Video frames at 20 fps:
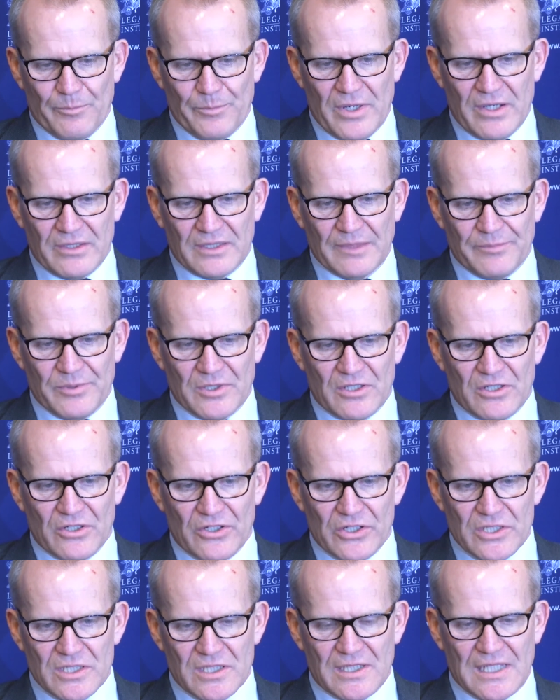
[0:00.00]
partly
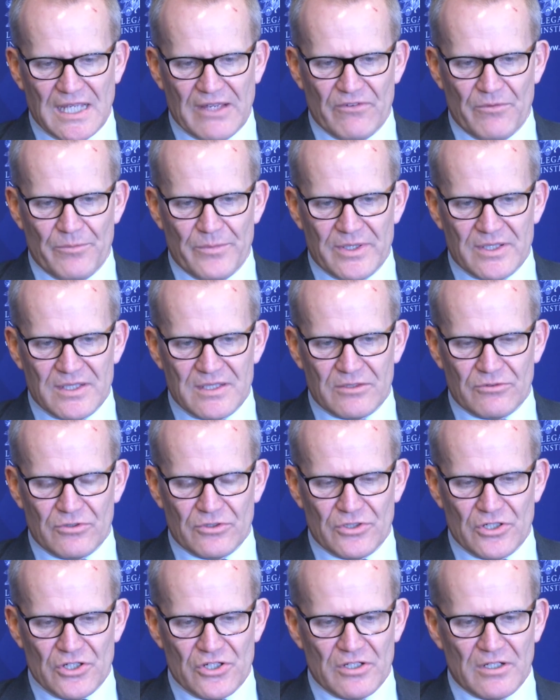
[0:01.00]
because governments
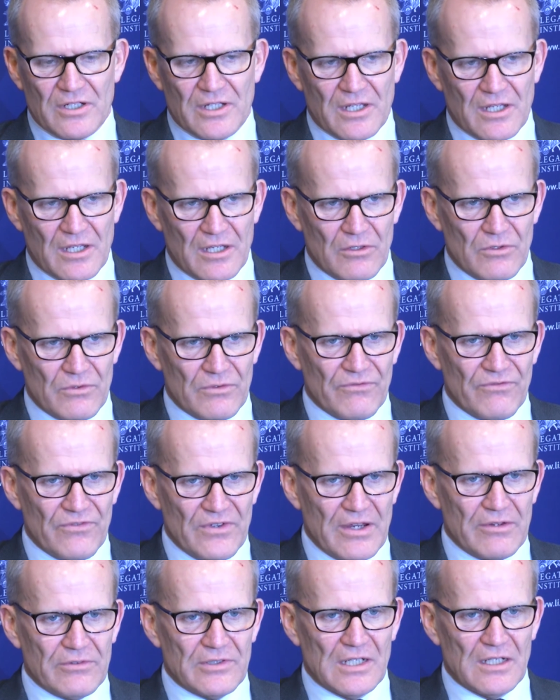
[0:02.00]
traditionally own
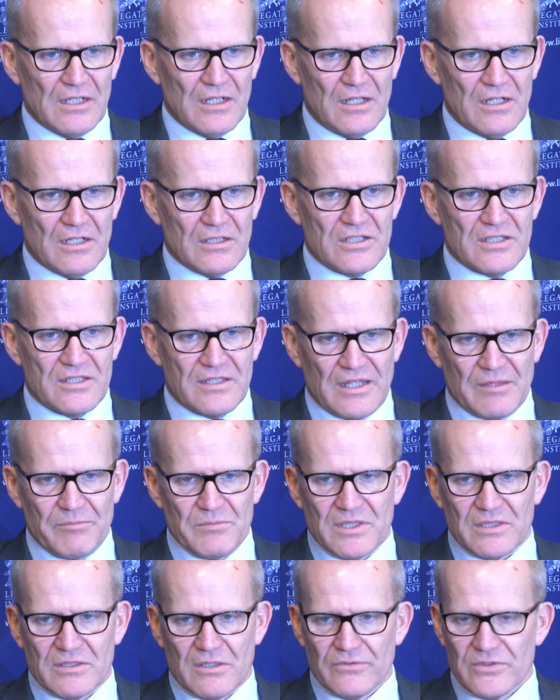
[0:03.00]
very large
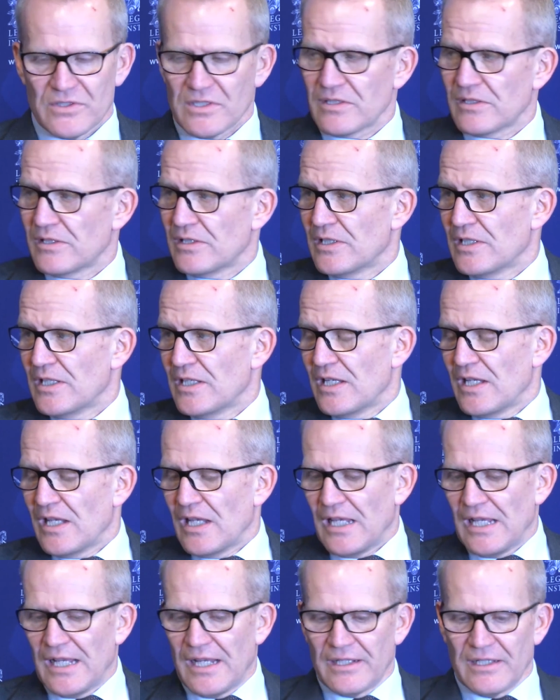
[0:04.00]
segments of it.
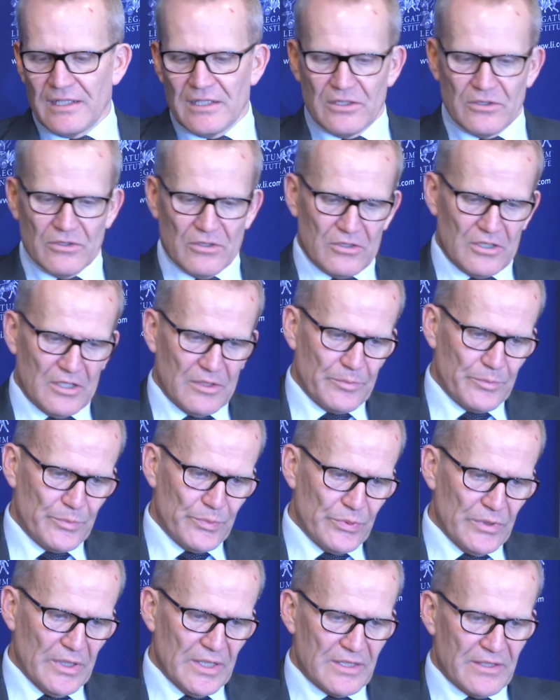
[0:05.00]
And in Europe
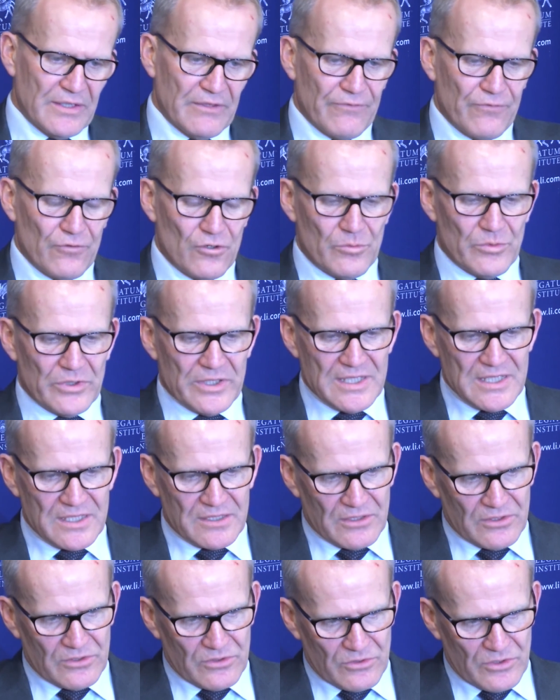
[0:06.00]
and in former
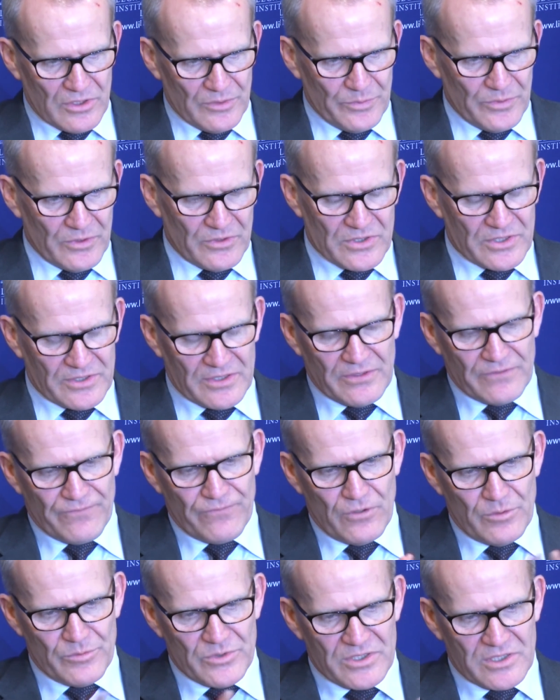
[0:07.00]
Eastern Europe, or uh,
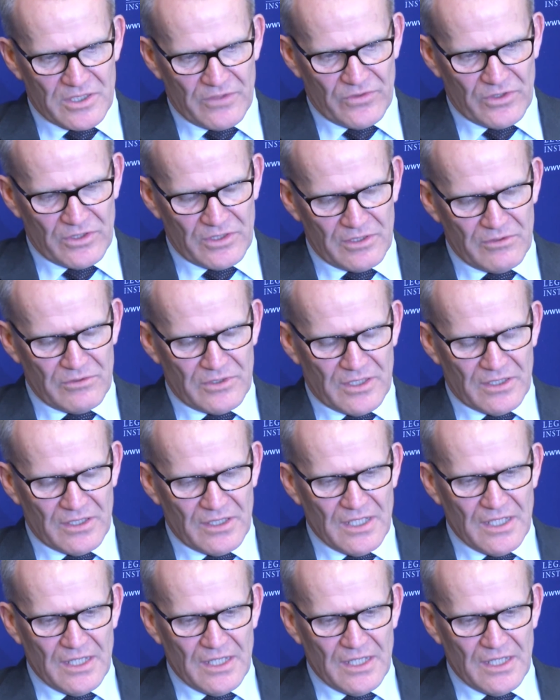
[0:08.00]
former Soviet Union,